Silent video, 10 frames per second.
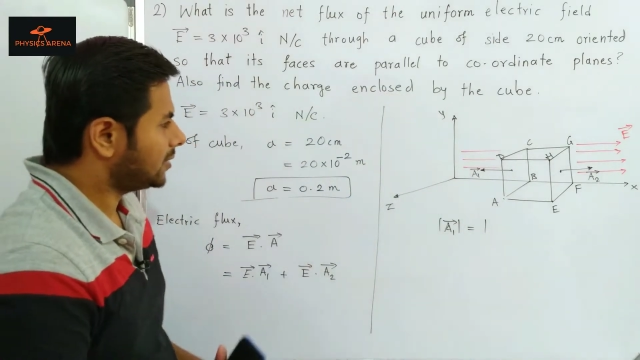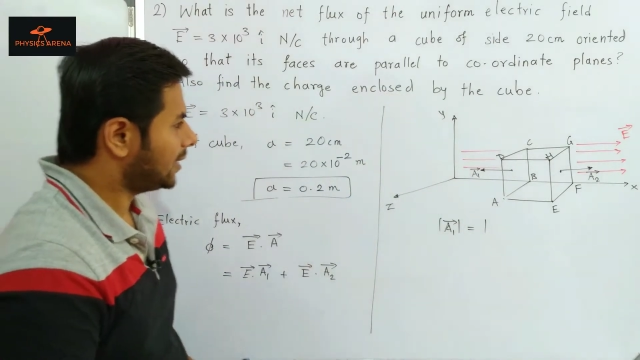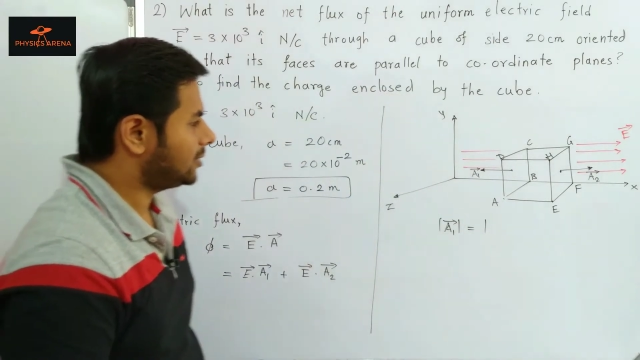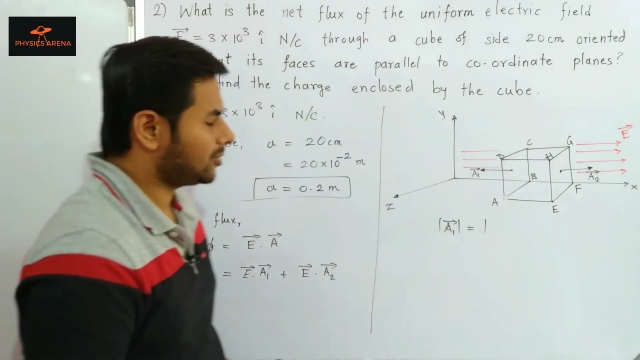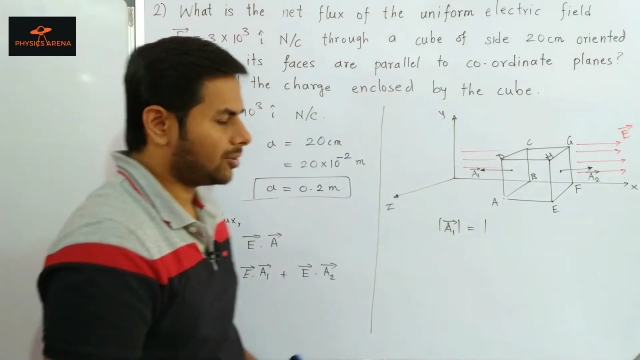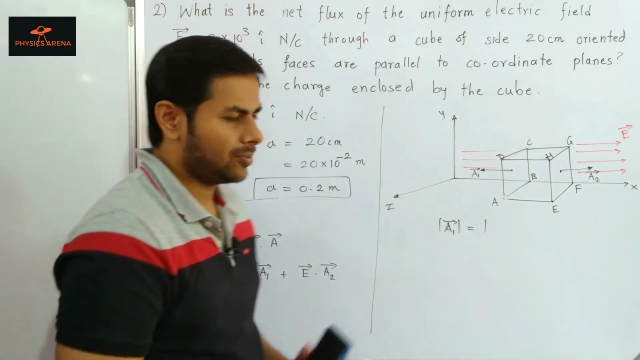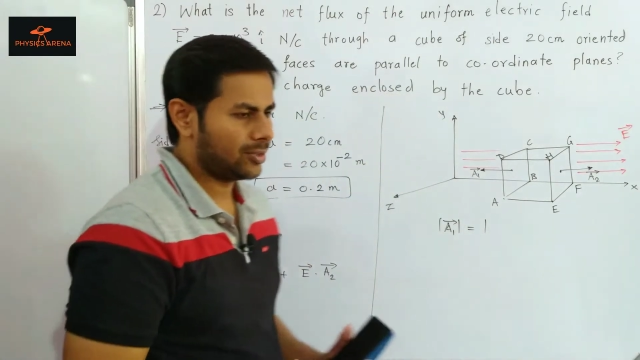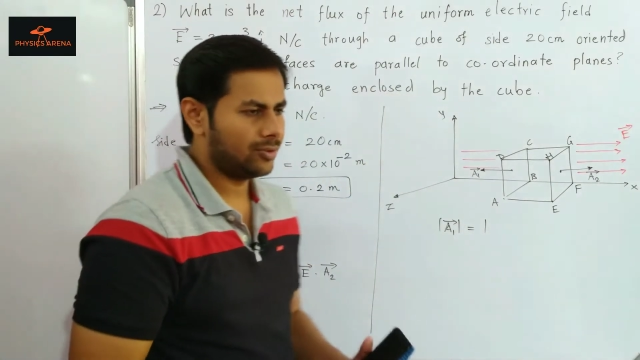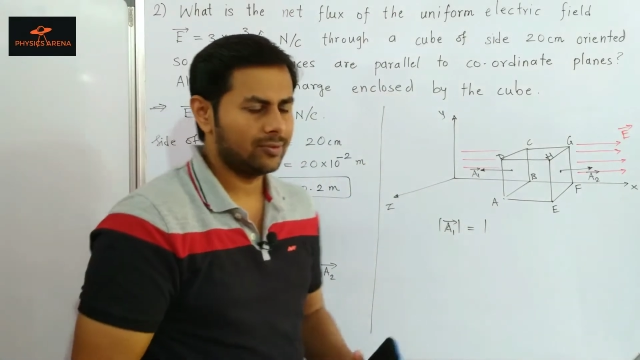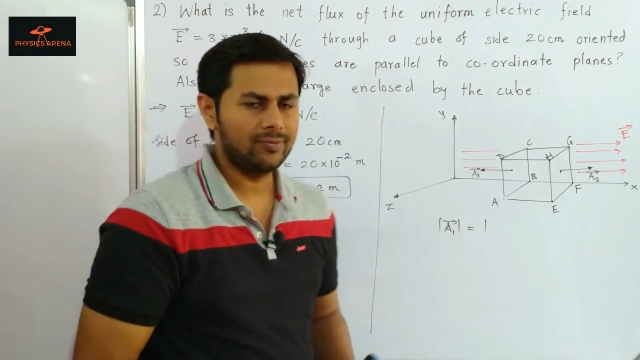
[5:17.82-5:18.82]
sides of a
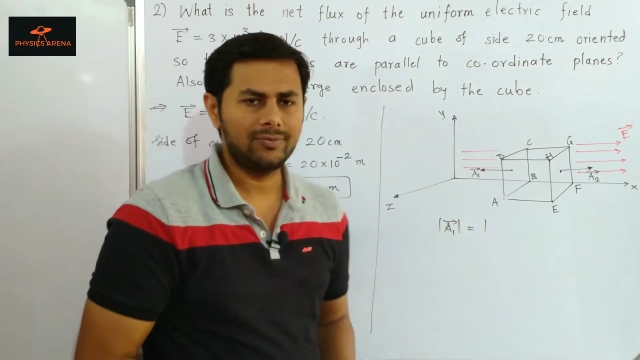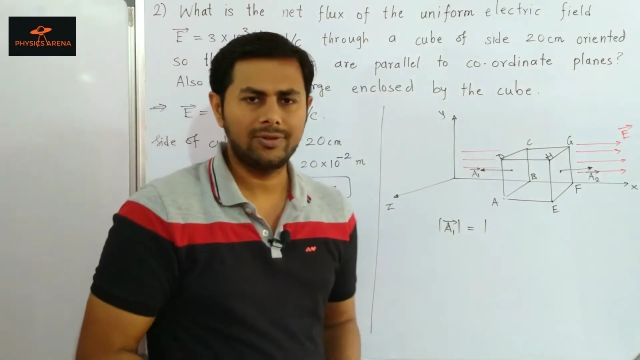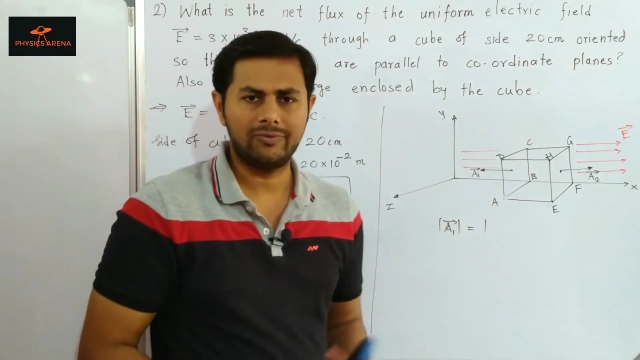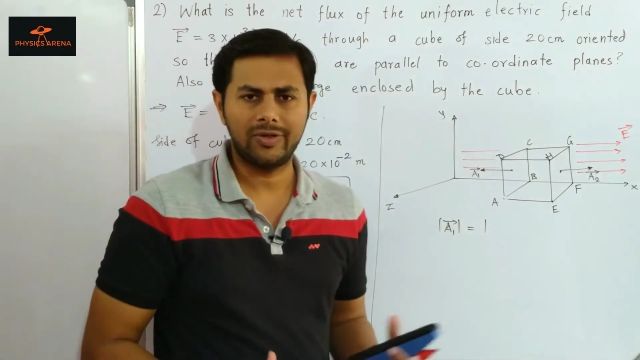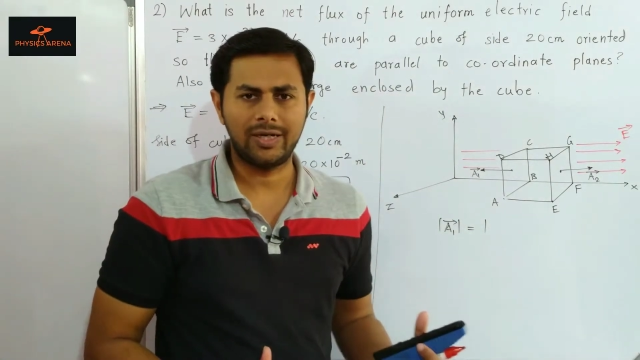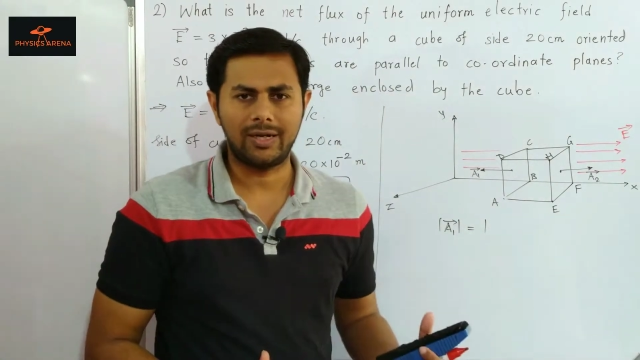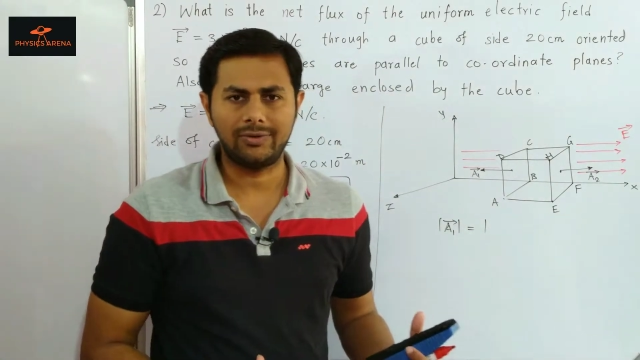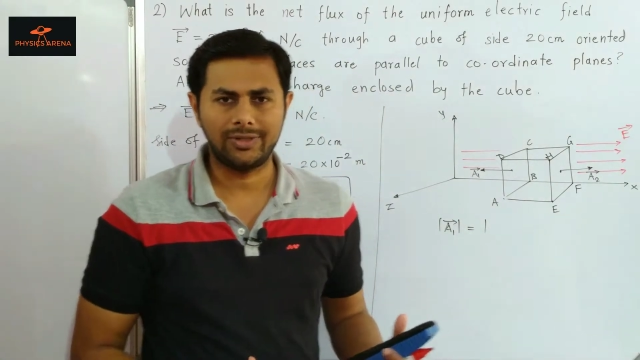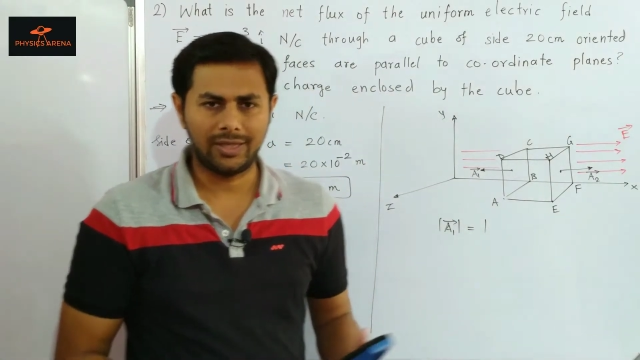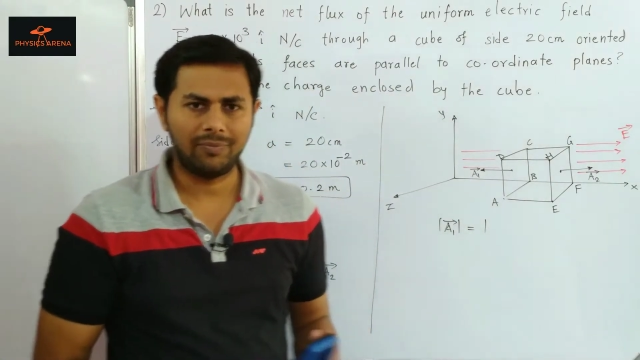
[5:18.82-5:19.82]
cube will
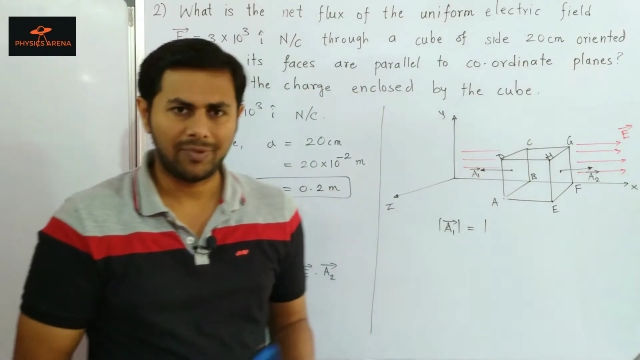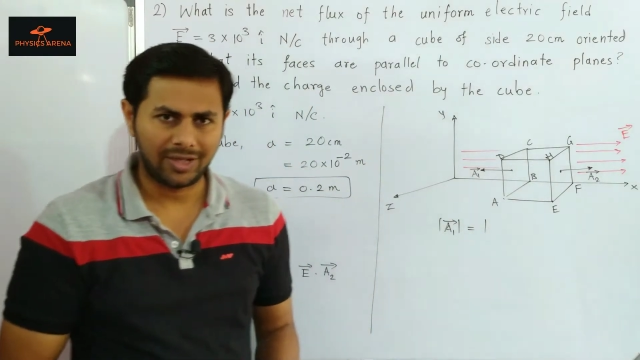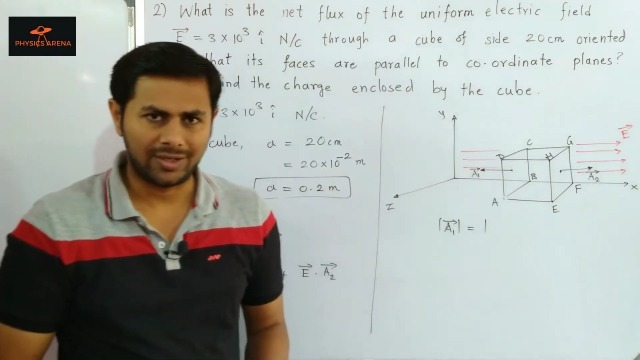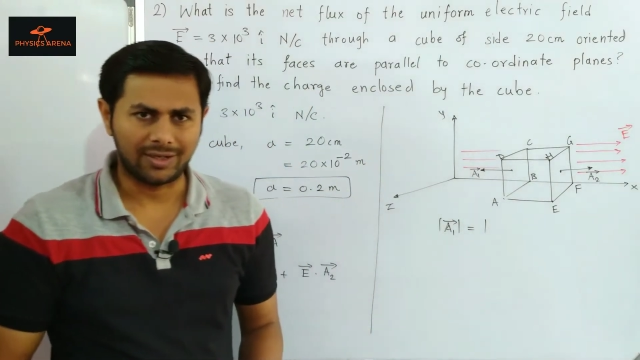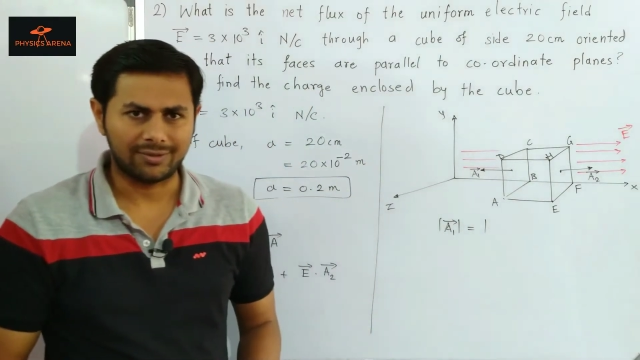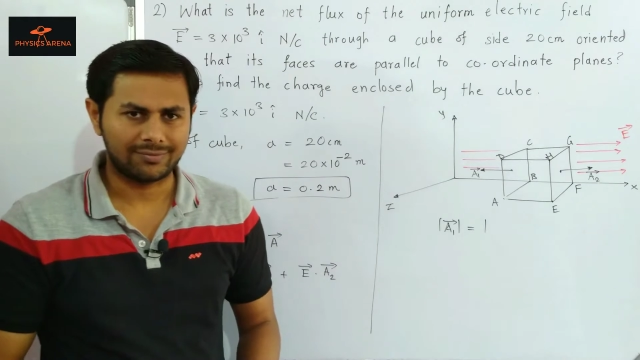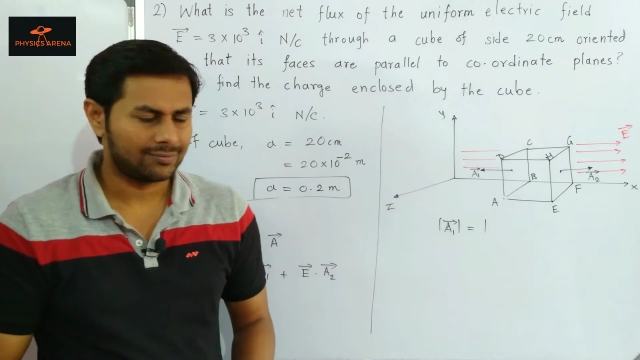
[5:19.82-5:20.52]
have same area.